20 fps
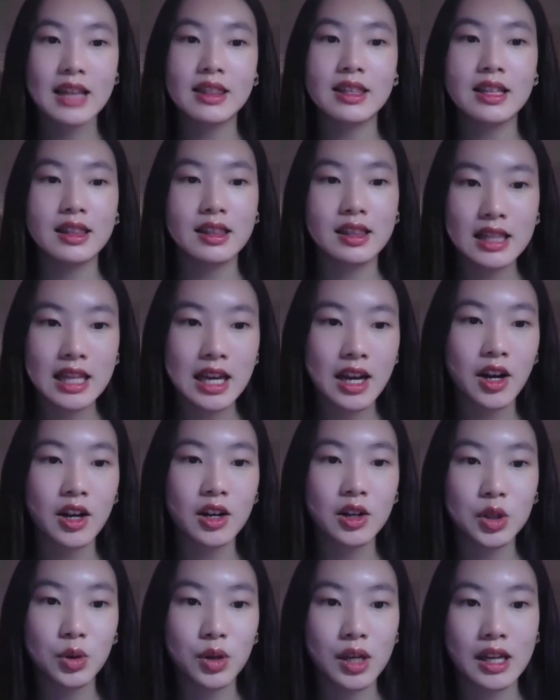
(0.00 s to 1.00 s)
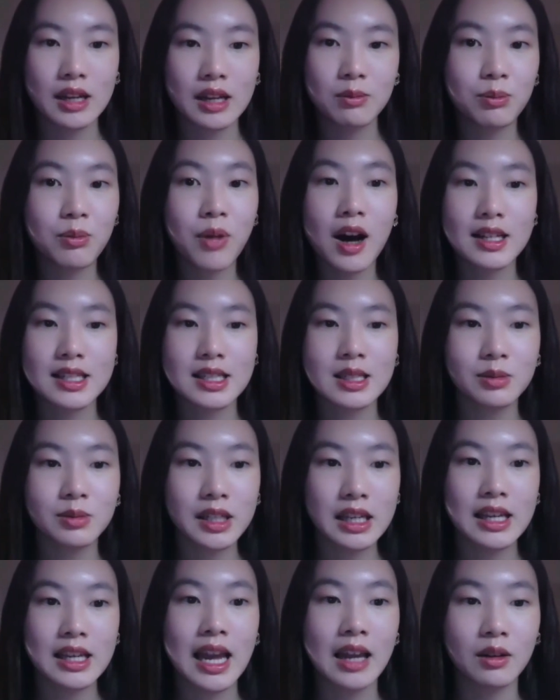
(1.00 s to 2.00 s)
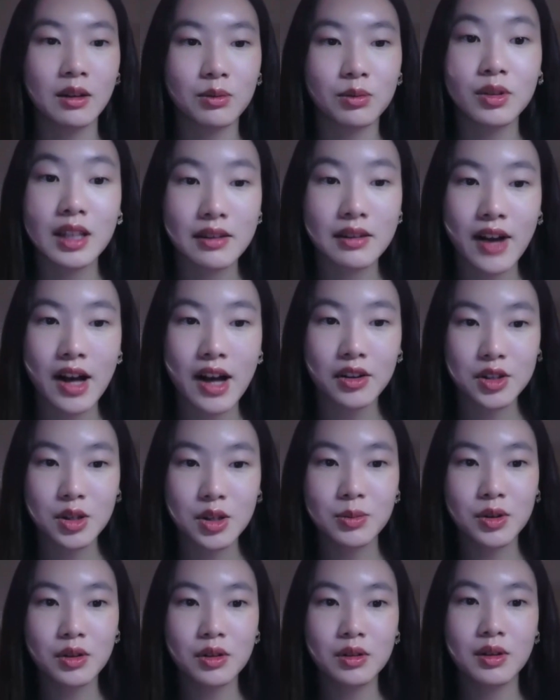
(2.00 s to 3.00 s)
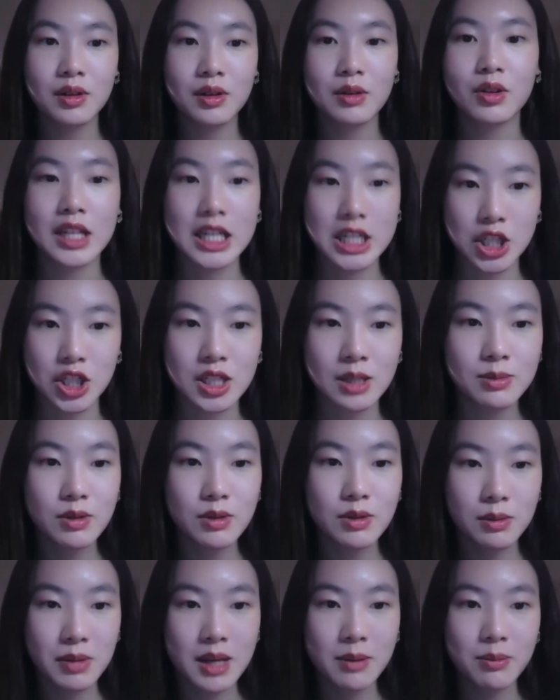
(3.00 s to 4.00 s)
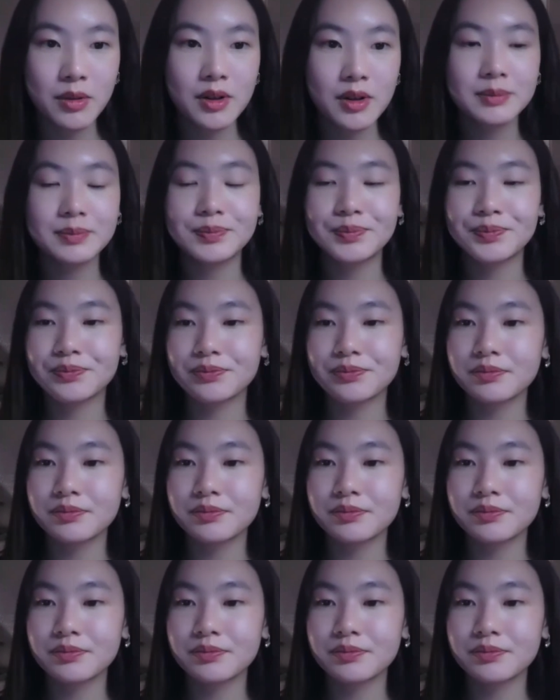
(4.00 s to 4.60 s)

And then there you can possibly gain really valuable relationships with people.